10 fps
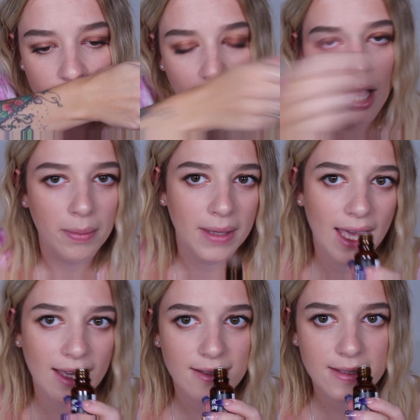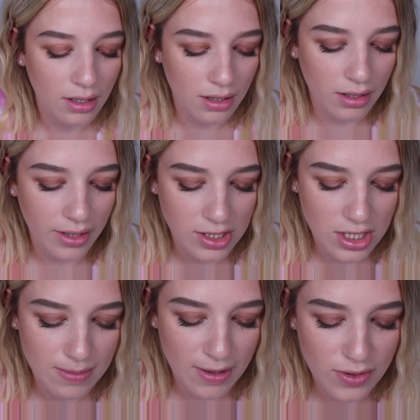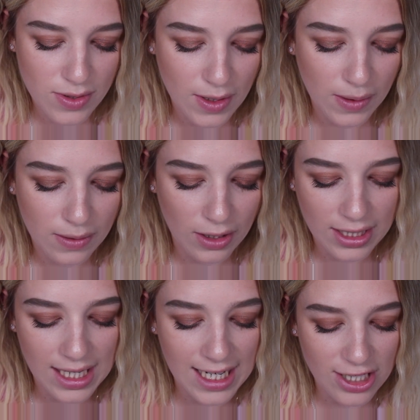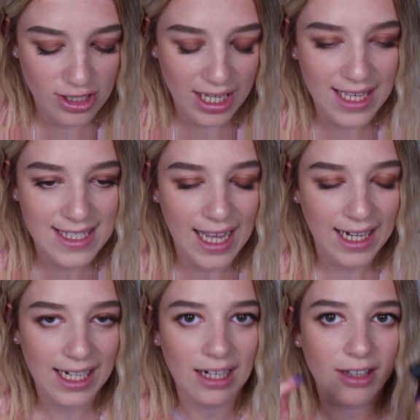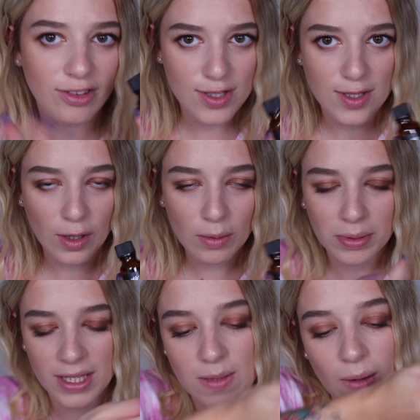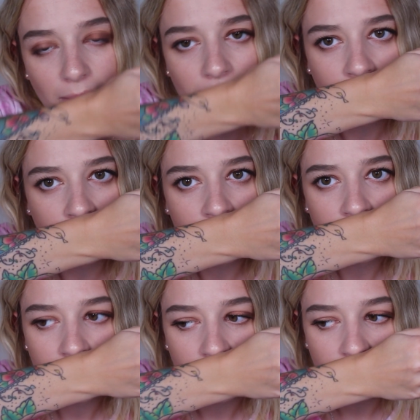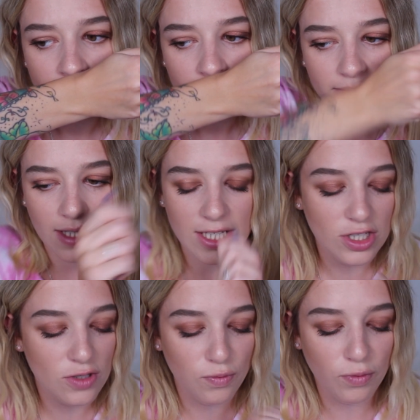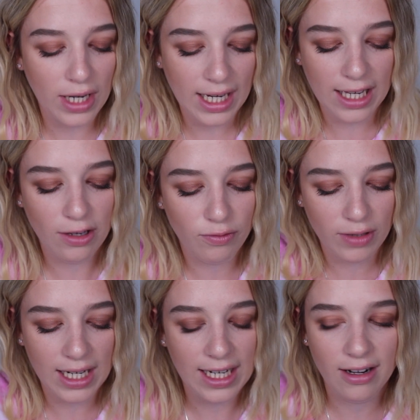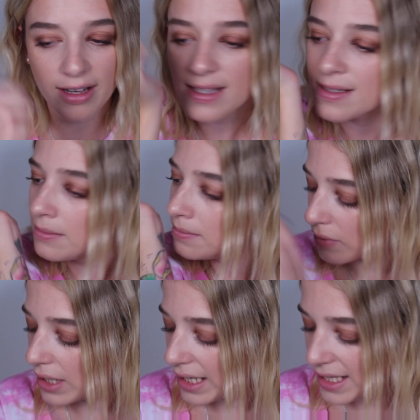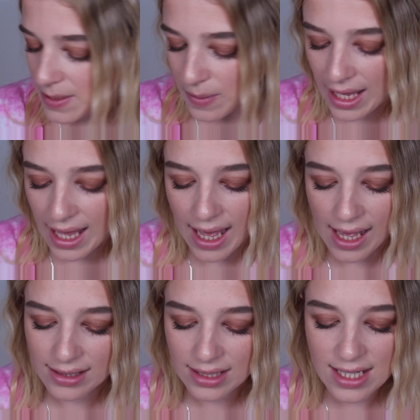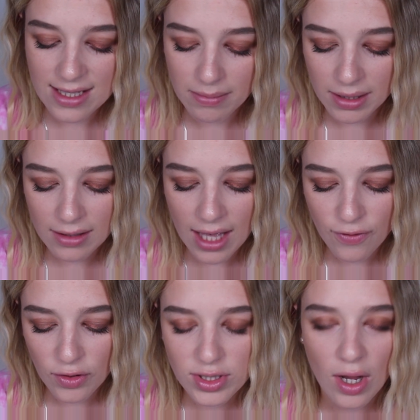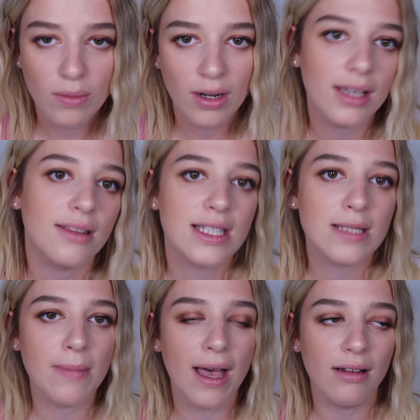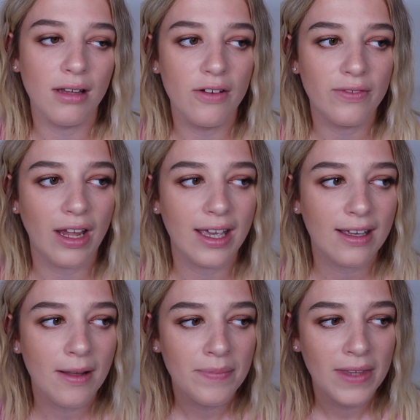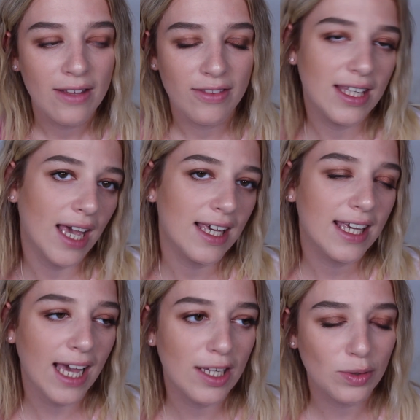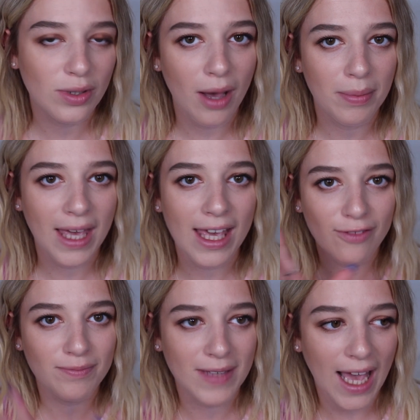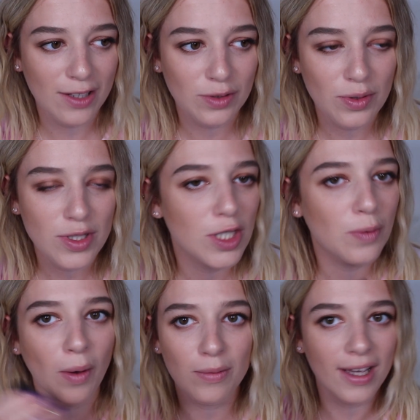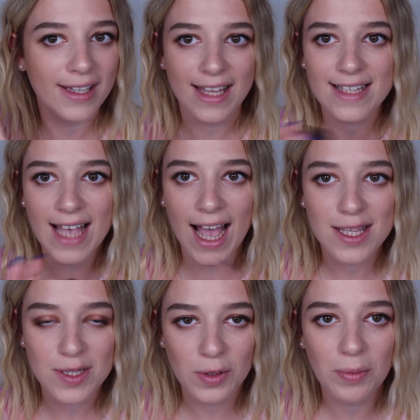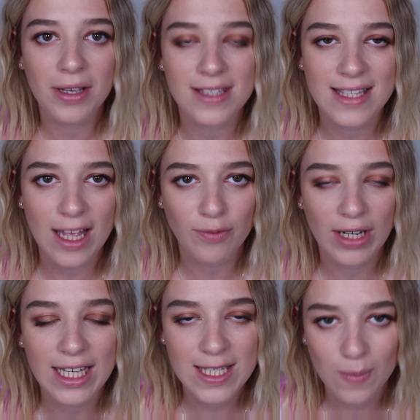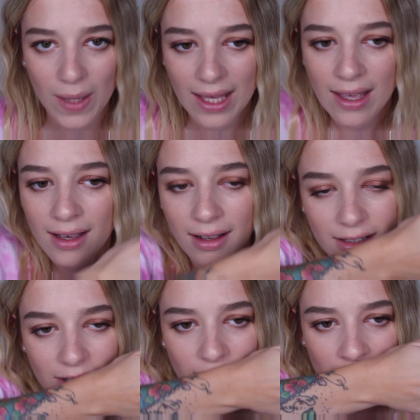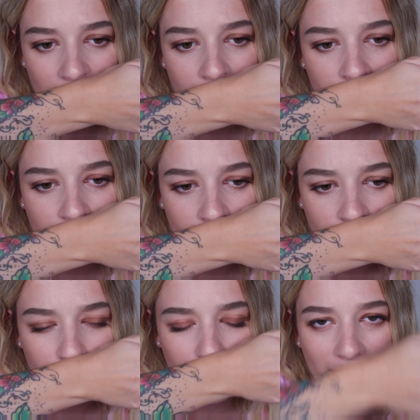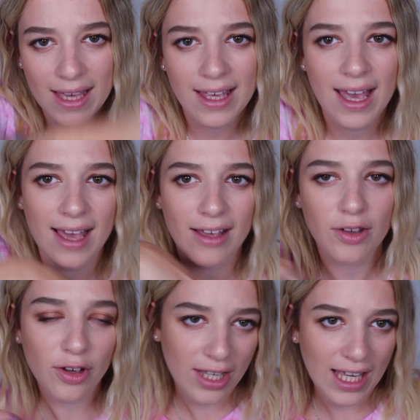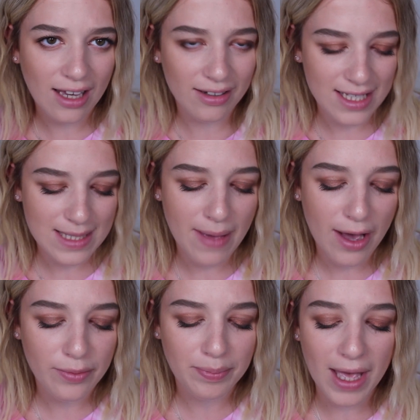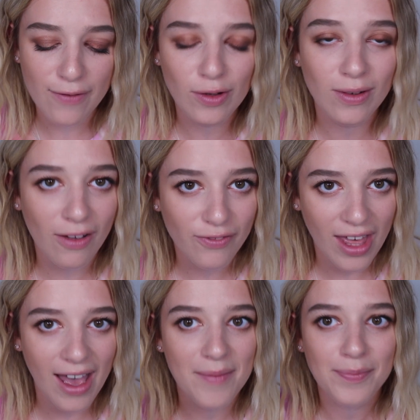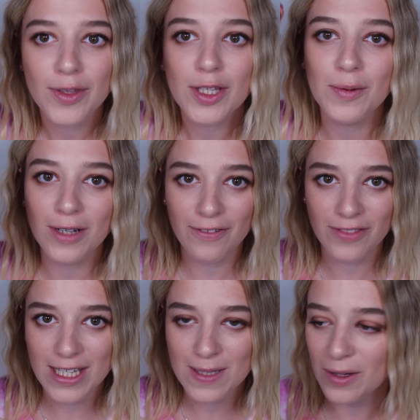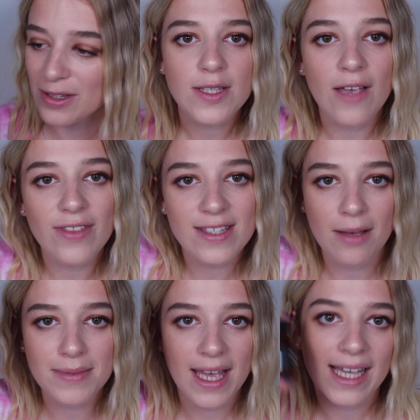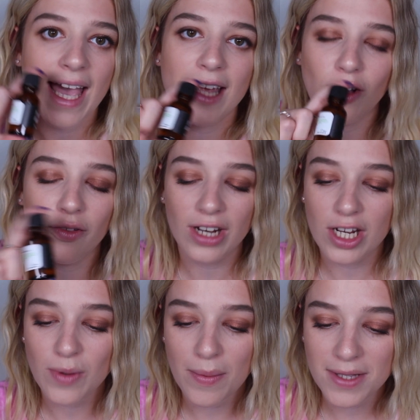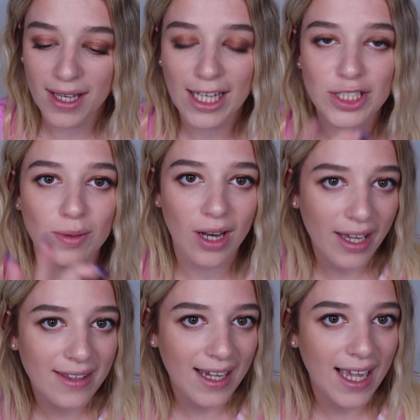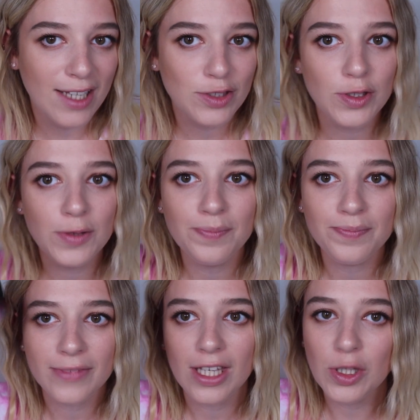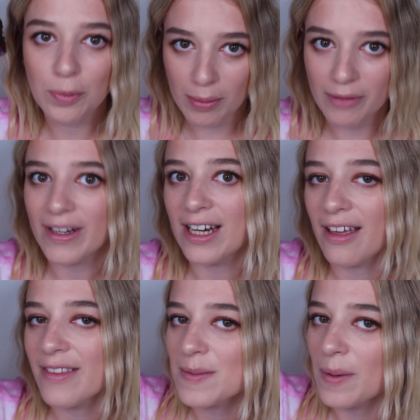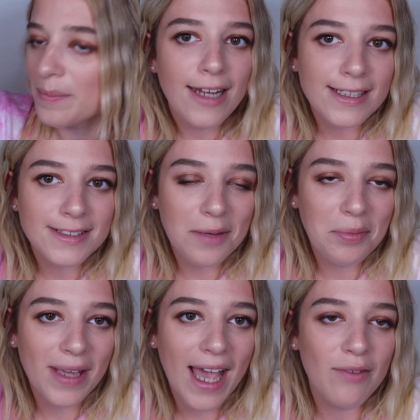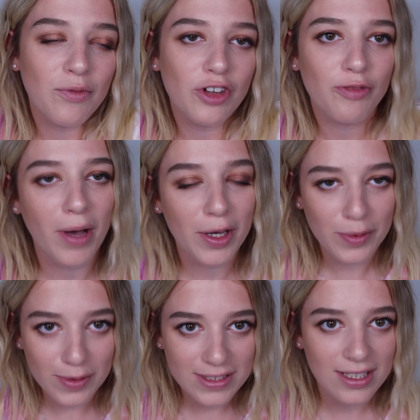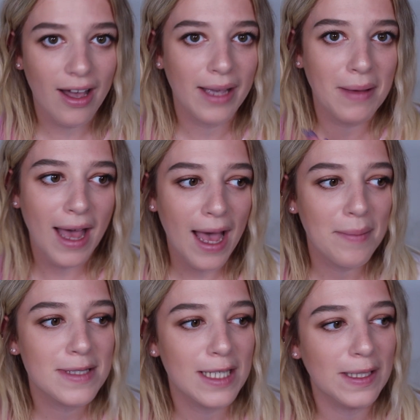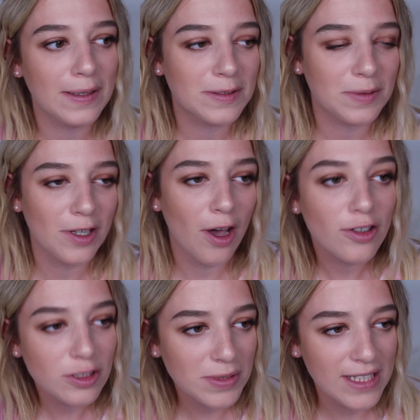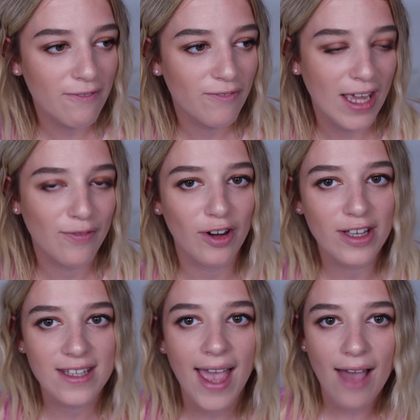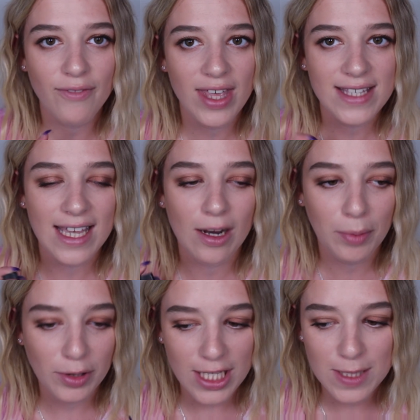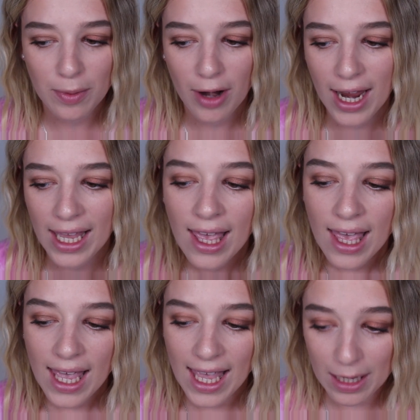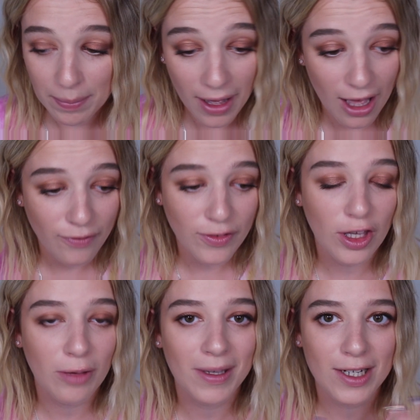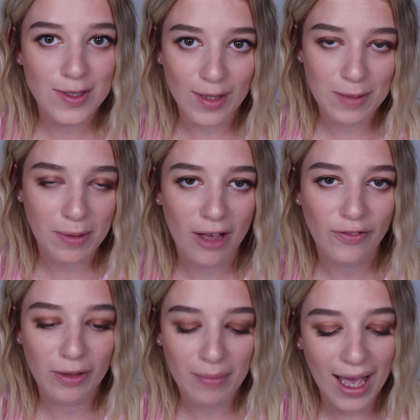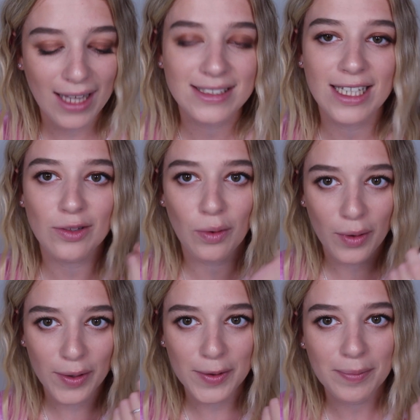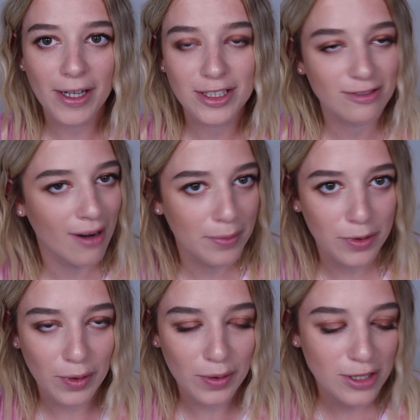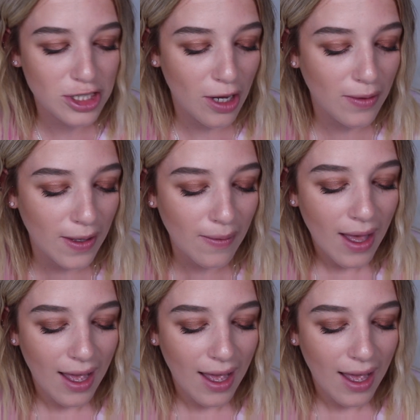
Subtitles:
cupcakes. Oh, that just smells so good. Literally exactly like the soap, this one. It's just really nice, really sweet, and it's something that if you don't like the smell of like the Yankee Candle cupcake candles, you won't like this at all, because it's that really sweet kind of baking cookie kind of smell. But if you love that, you will love this one. So if this comes out again on the Lush website and you like that candle, you'll probably really like this one. Next up, we have one of my all-time absolute 100% favourites. I have this in a body spray, in a perfume, in a solid perfume, and in the oil, but I just grabbed the oil to show you,